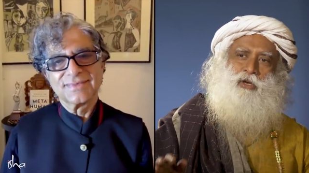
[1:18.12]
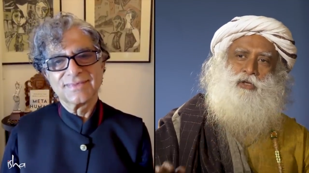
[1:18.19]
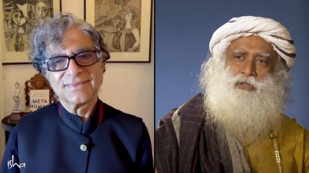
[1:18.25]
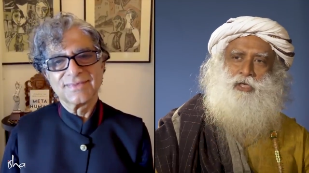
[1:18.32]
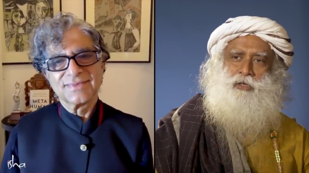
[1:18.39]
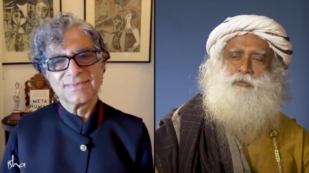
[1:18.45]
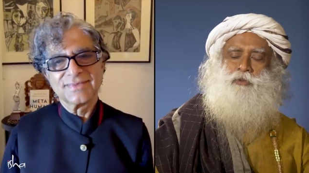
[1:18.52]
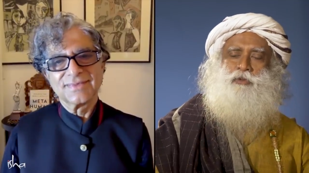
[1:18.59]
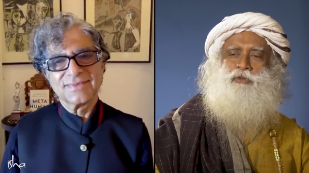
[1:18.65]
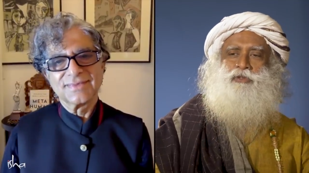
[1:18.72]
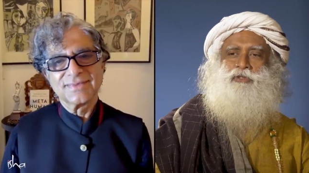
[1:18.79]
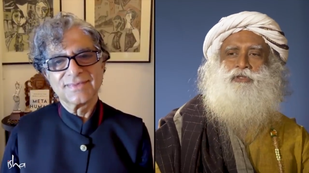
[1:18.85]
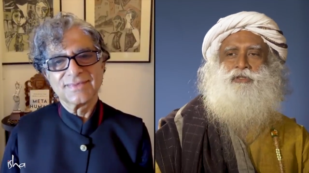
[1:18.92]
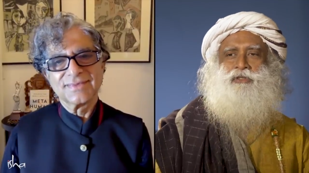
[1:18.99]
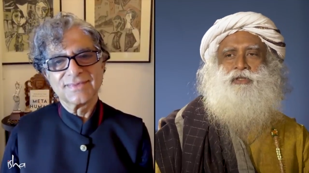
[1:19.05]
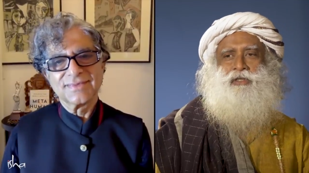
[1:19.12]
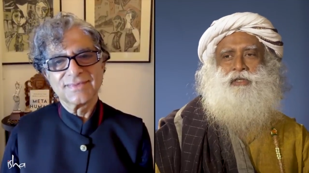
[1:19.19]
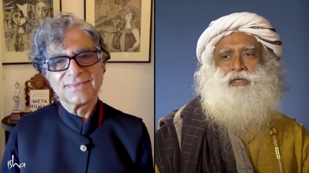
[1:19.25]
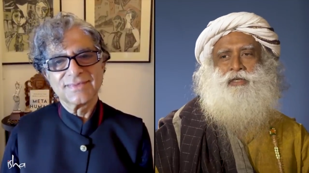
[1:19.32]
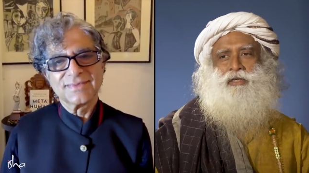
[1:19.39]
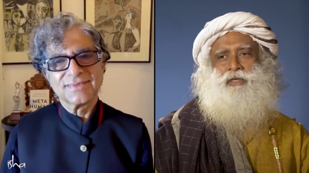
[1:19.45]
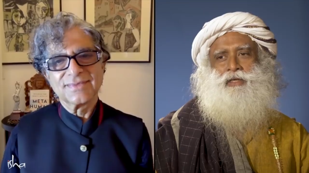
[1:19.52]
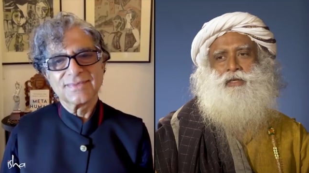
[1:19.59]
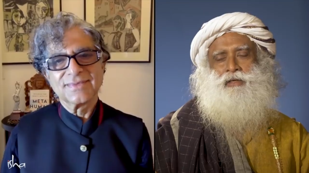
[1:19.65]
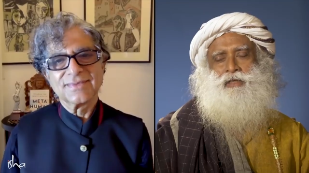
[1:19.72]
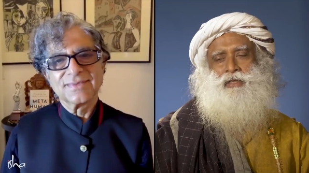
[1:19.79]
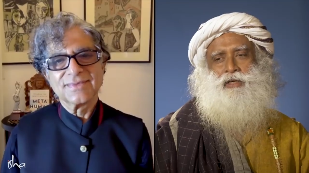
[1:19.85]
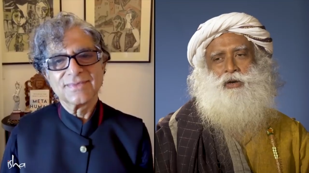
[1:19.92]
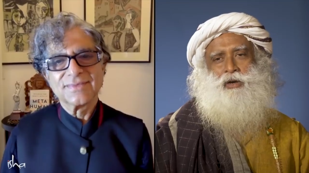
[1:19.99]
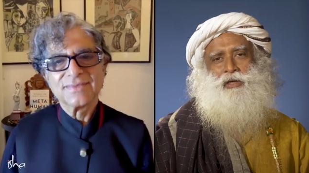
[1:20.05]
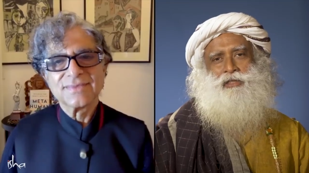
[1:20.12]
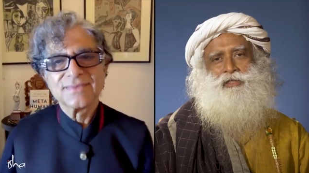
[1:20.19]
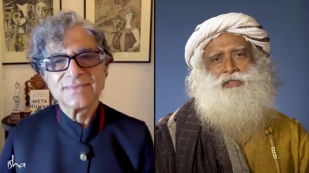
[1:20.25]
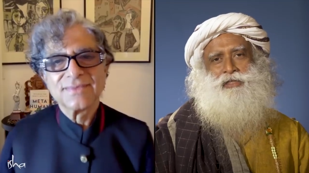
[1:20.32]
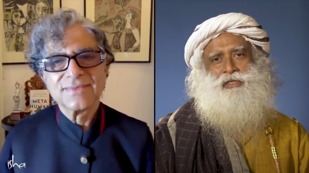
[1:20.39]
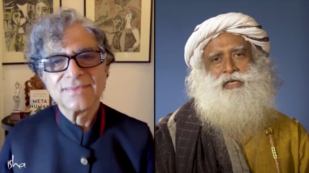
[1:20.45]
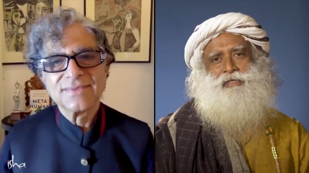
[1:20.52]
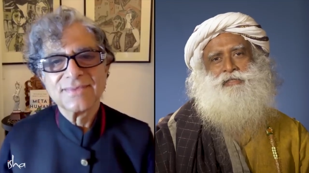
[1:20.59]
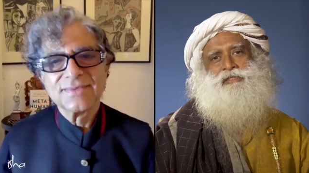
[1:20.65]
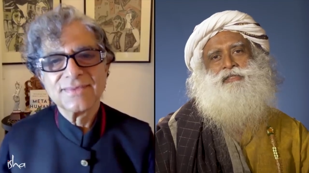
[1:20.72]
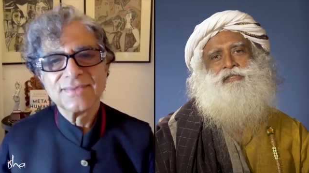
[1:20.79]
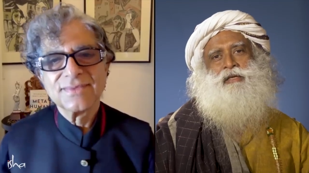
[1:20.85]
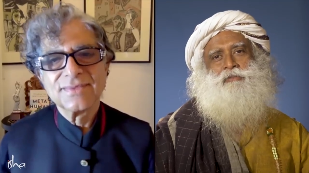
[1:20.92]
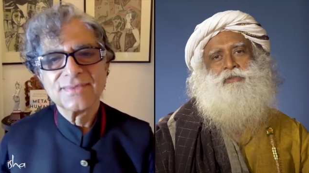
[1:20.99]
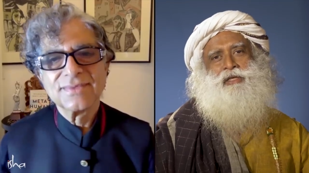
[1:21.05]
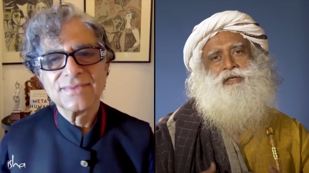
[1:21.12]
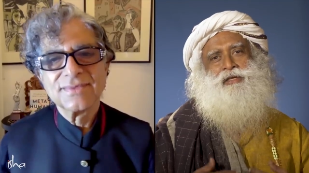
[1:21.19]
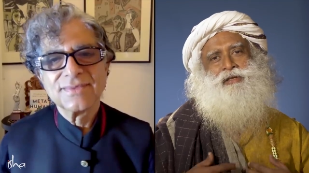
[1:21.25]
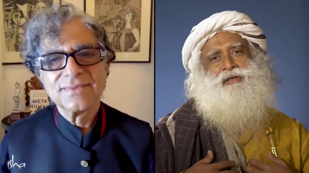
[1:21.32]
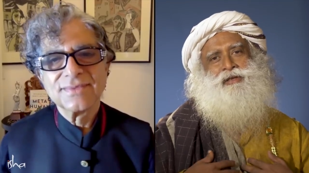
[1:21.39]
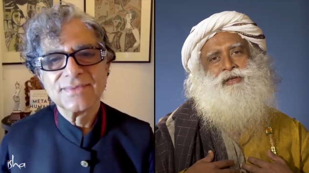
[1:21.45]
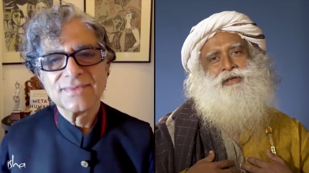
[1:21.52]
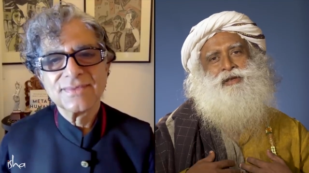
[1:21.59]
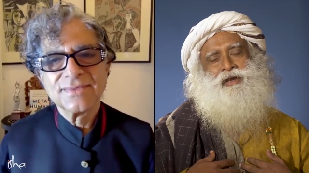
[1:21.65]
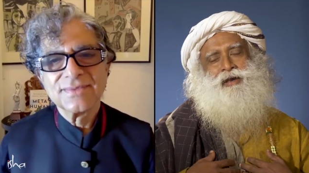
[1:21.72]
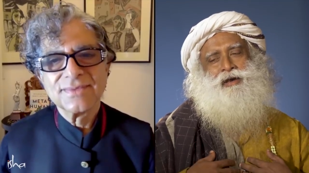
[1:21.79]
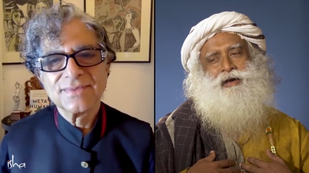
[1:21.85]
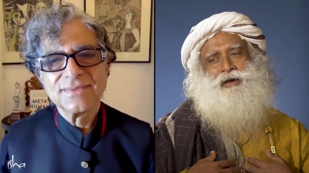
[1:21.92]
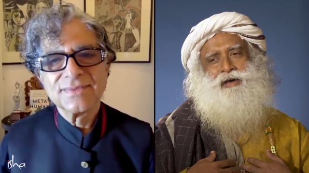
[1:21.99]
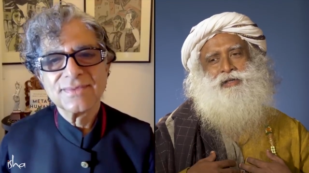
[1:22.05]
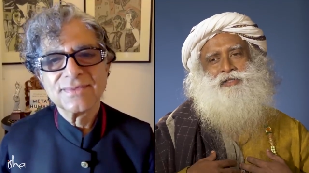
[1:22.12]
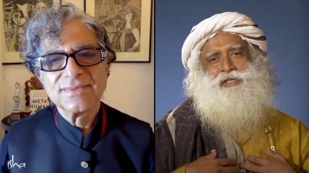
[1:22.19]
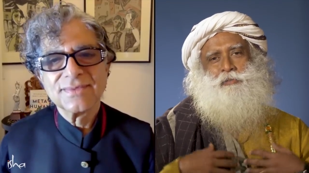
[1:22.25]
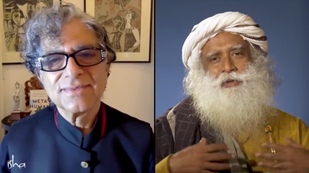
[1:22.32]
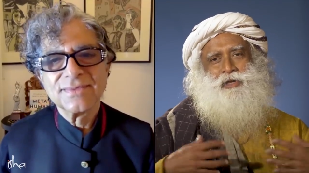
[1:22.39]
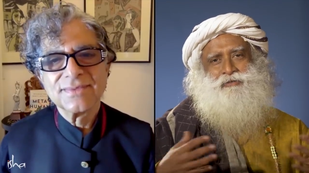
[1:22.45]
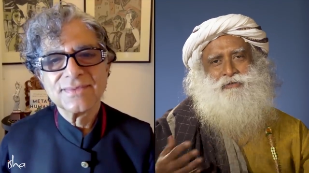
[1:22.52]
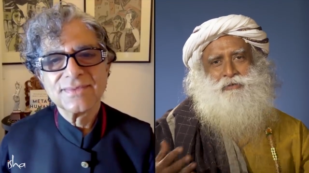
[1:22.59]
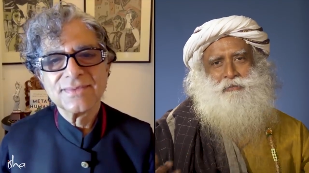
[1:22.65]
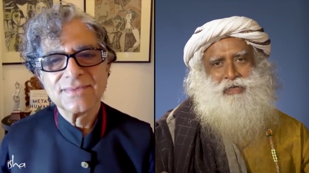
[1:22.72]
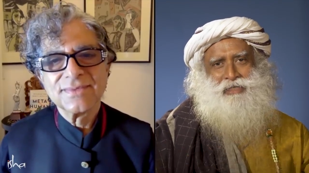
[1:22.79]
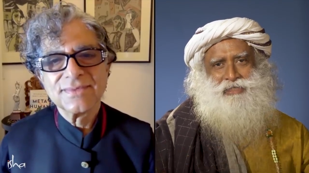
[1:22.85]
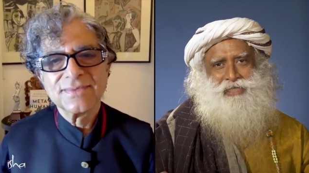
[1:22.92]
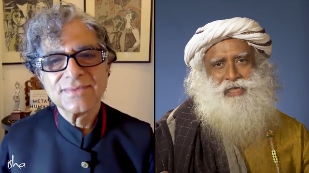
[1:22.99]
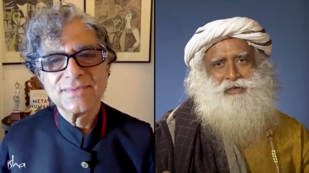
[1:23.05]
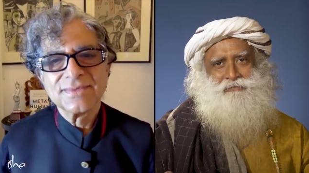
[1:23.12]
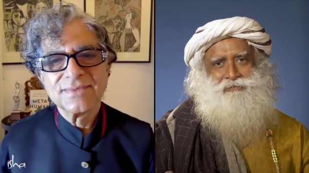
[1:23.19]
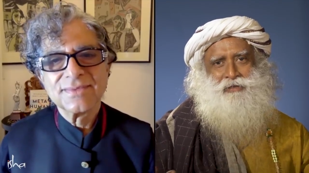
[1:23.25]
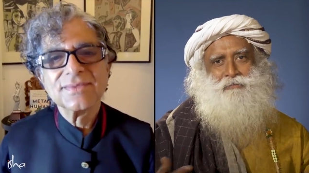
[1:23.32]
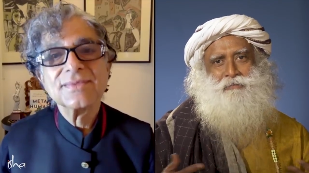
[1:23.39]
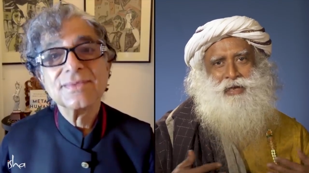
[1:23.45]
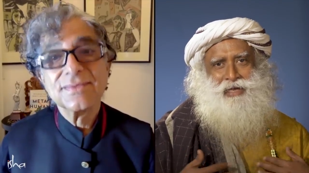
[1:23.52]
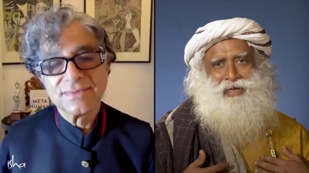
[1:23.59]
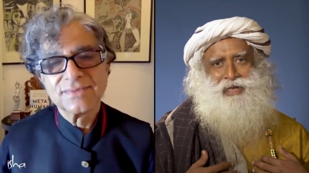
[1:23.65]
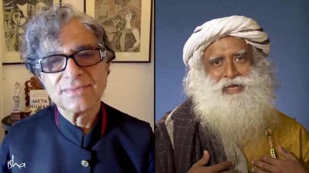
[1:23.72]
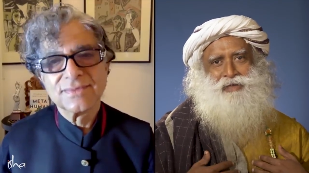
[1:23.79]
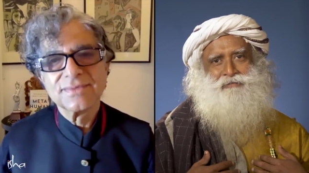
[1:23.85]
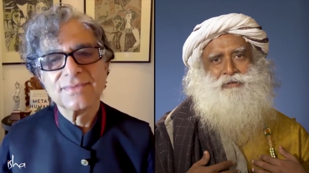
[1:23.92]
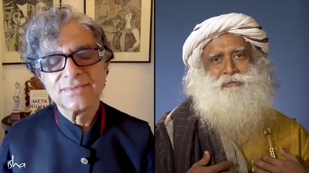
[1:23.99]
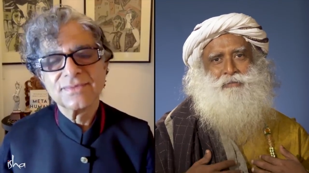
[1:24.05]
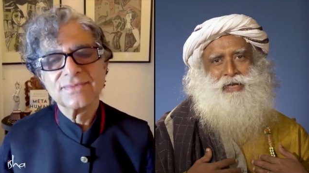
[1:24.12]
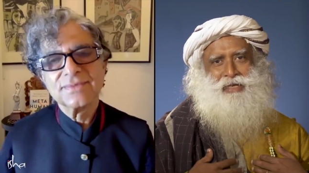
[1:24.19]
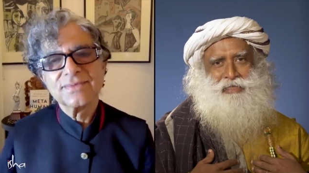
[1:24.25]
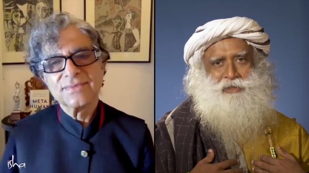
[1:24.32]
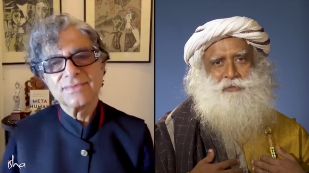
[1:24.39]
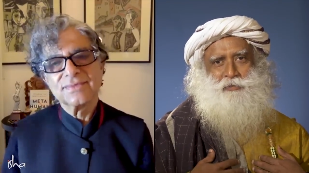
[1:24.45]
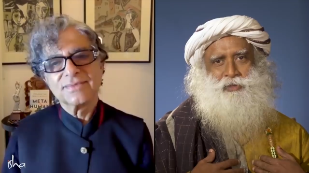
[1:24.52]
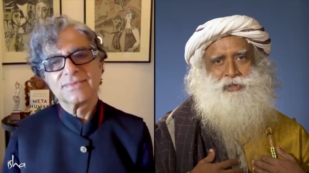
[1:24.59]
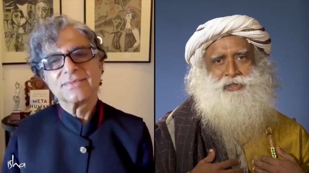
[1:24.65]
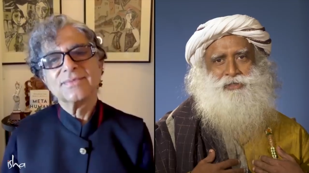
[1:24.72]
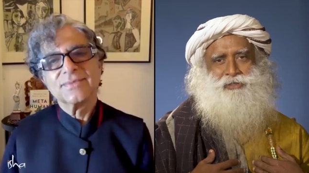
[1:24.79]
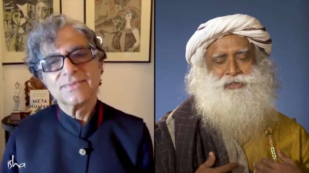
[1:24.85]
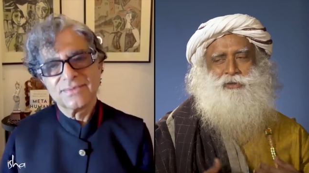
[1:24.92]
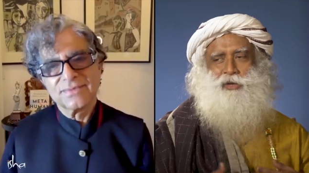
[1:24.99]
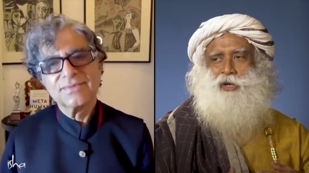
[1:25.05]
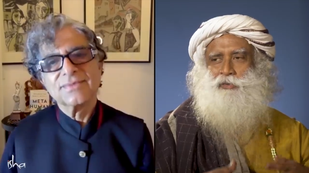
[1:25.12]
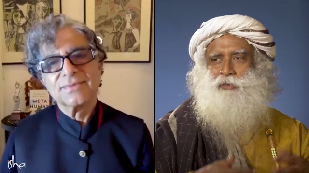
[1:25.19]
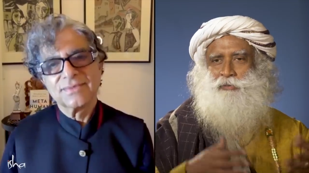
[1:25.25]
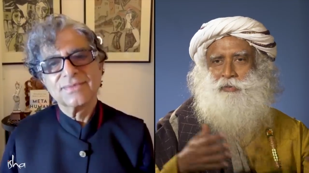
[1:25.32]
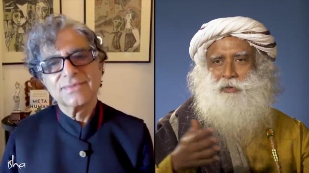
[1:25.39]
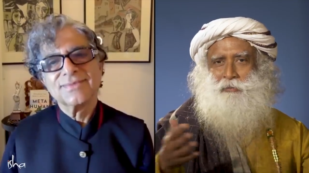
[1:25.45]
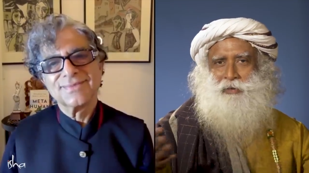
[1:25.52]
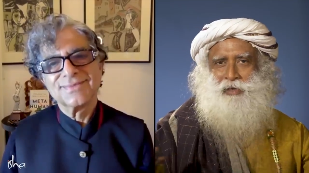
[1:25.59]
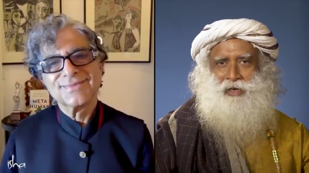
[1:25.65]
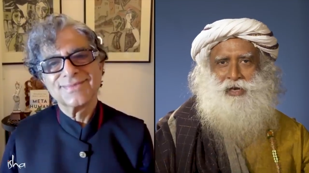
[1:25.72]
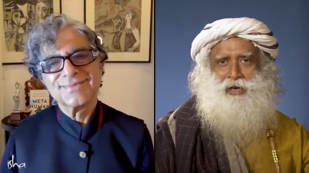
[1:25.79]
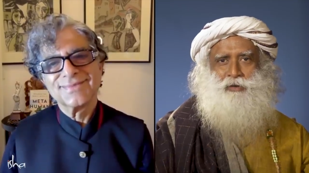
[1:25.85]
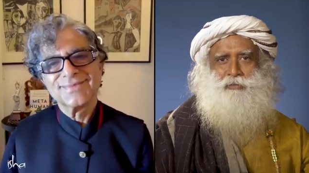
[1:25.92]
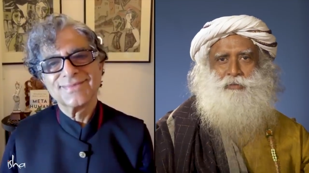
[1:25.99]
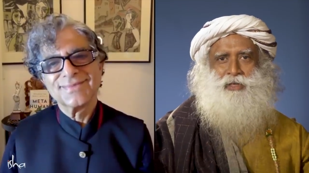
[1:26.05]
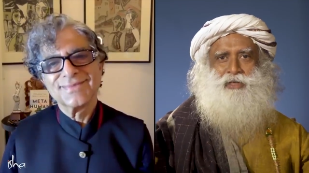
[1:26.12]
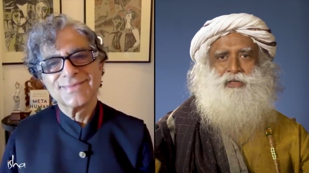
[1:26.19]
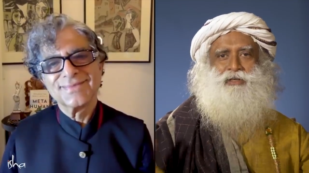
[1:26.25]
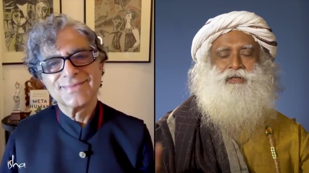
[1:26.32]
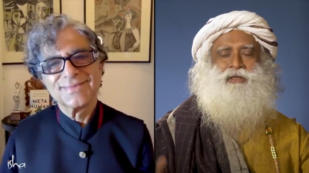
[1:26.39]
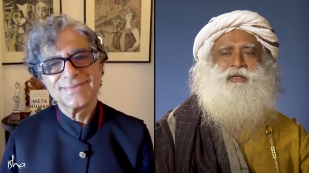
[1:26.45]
Speaker 1: not approach ecology as something uh, separate from myself in my life, in my experience, nor with people around me.